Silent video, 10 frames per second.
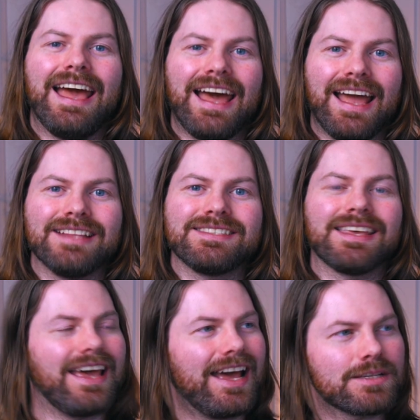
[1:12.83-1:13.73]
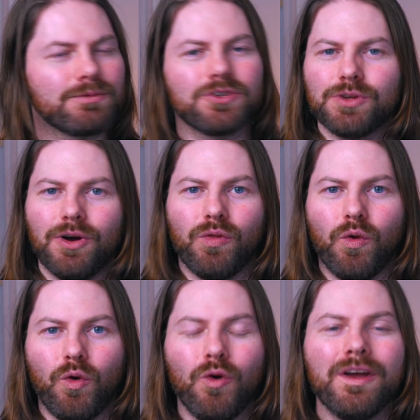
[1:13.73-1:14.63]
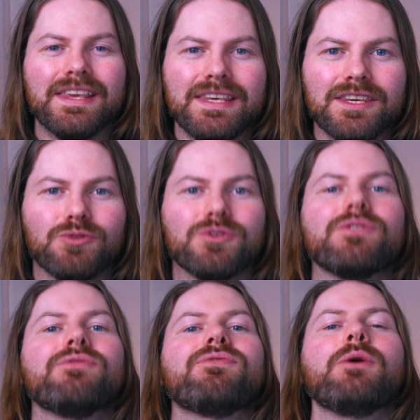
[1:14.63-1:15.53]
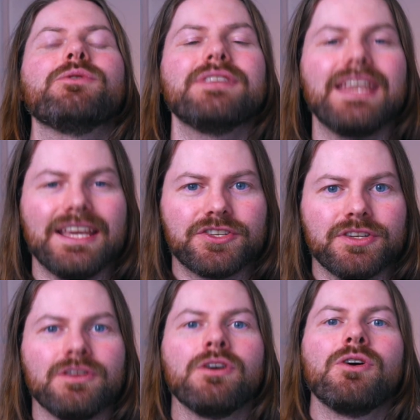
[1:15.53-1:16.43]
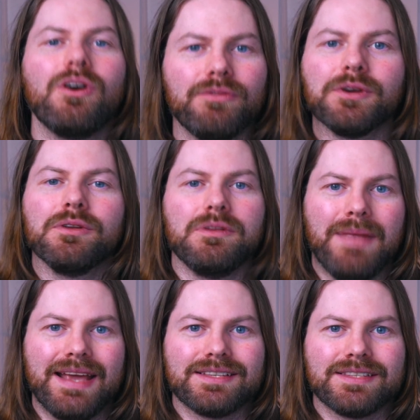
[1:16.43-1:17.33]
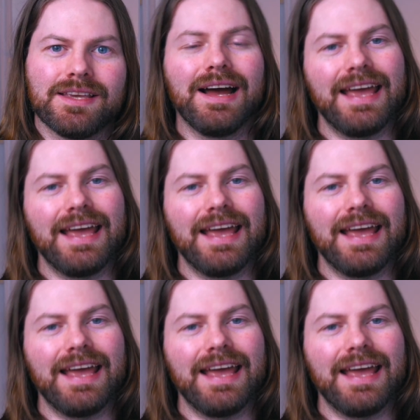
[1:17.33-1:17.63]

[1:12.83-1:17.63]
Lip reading: And as we should all know, EQ is the foundation of a good mix.